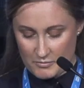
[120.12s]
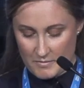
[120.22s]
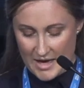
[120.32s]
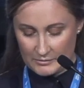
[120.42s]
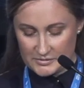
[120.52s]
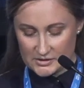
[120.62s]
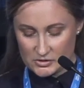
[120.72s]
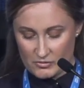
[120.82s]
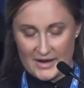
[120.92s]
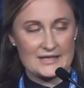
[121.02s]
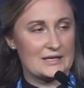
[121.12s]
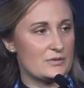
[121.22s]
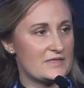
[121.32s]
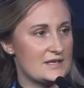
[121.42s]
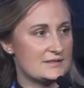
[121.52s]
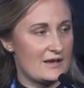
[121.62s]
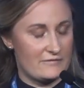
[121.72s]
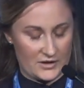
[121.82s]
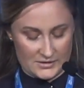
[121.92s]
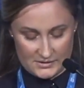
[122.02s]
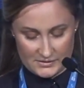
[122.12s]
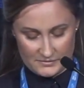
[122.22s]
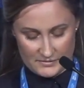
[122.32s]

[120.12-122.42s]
helps us greatly with these efforts.